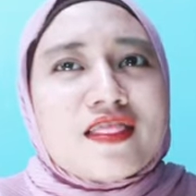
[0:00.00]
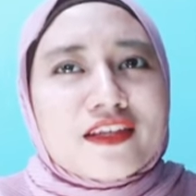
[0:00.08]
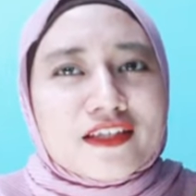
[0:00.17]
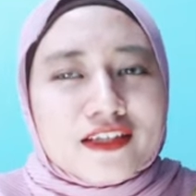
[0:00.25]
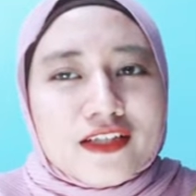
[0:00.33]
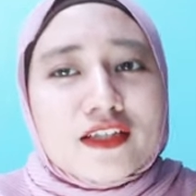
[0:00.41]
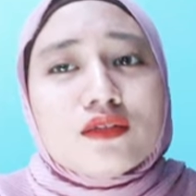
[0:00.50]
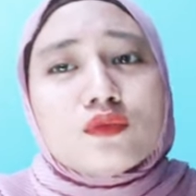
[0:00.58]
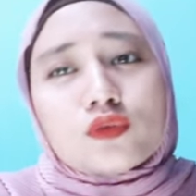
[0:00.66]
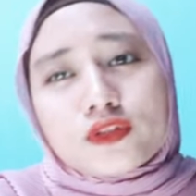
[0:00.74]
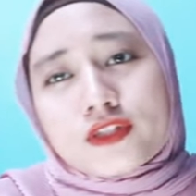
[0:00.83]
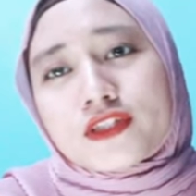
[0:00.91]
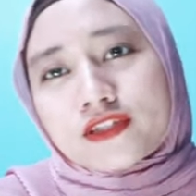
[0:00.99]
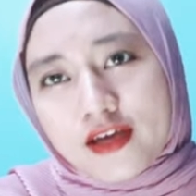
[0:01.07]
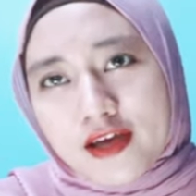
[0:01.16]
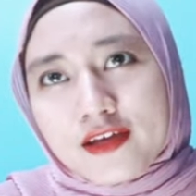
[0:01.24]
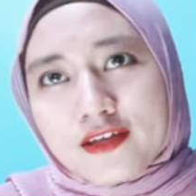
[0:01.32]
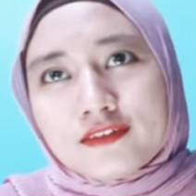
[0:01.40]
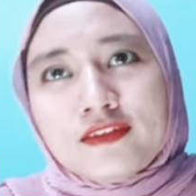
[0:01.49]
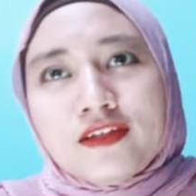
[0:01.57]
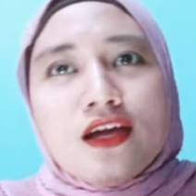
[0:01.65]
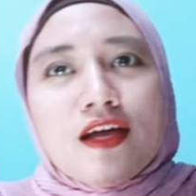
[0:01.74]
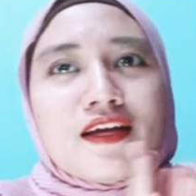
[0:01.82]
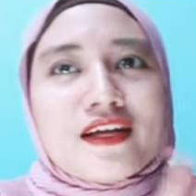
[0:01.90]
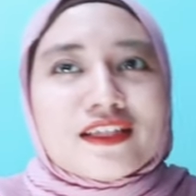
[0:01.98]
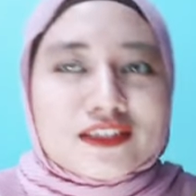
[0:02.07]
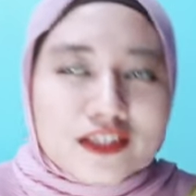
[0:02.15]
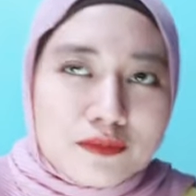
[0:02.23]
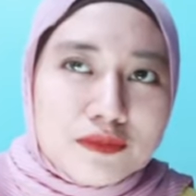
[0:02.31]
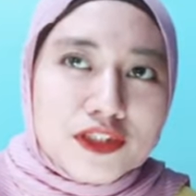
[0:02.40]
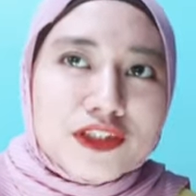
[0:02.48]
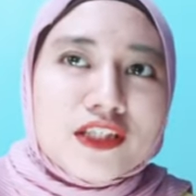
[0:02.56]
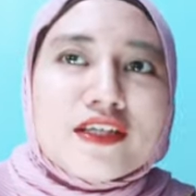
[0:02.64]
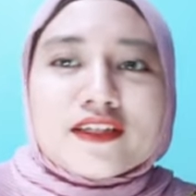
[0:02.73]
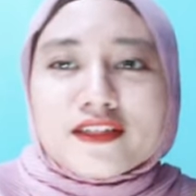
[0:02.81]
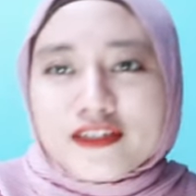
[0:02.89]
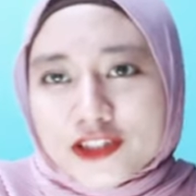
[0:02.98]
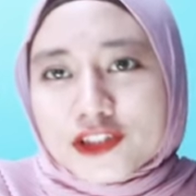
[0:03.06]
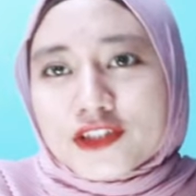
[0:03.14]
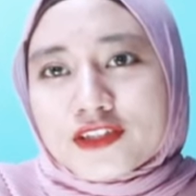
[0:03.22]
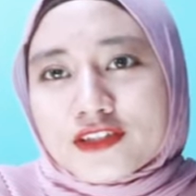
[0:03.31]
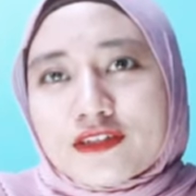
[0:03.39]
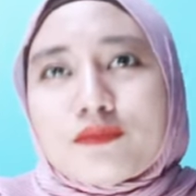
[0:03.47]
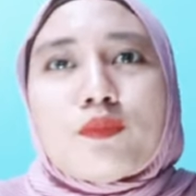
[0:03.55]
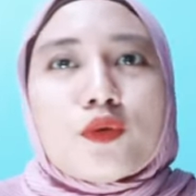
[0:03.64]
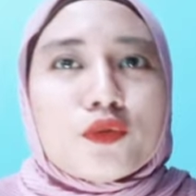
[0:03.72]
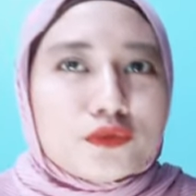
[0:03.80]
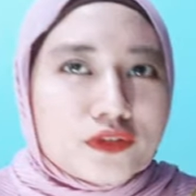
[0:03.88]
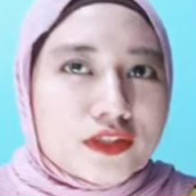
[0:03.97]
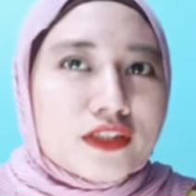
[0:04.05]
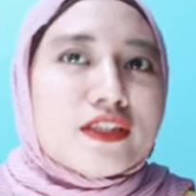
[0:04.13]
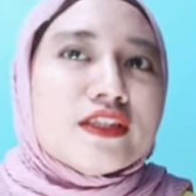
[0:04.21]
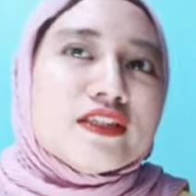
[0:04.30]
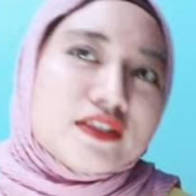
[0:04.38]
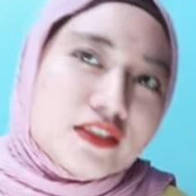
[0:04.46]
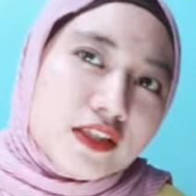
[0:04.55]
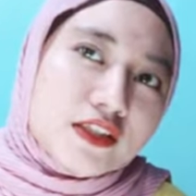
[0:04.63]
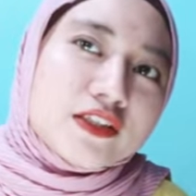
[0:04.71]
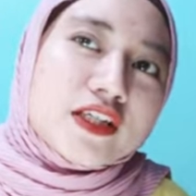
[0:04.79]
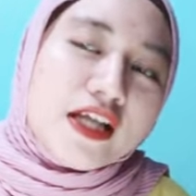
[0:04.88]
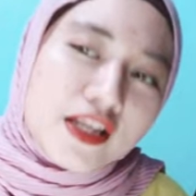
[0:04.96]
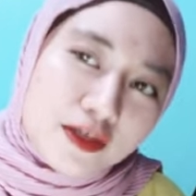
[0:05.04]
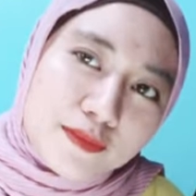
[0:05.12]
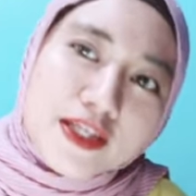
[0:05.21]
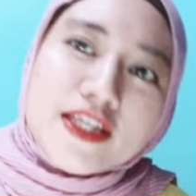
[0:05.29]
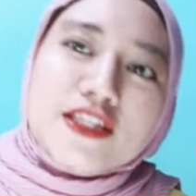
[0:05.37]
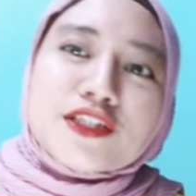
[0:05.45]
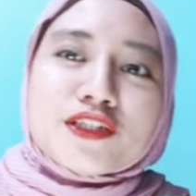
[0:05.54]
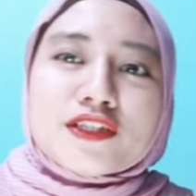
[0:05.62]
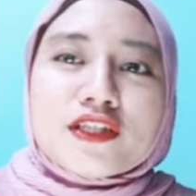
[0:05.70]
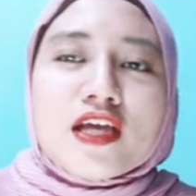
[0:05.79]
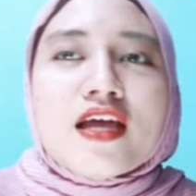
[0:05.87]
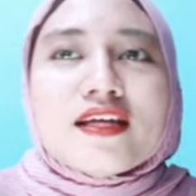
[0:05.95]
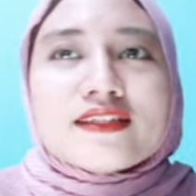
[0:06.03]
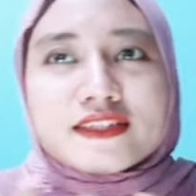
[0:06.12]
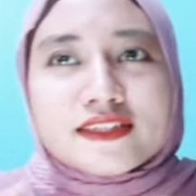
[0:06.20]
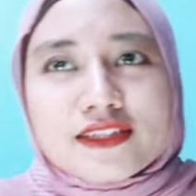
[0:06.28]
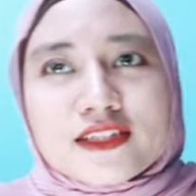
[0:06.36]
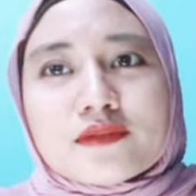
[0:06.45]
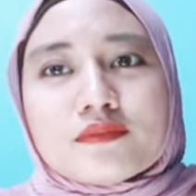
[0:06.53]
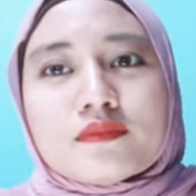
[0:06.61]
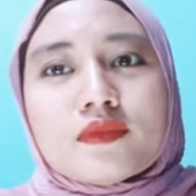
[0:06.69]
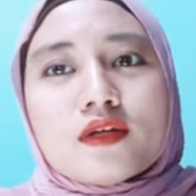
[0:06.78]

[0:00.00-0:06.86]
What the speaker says: the Clean Water Act established the National Pollutant Discharge Elimination System,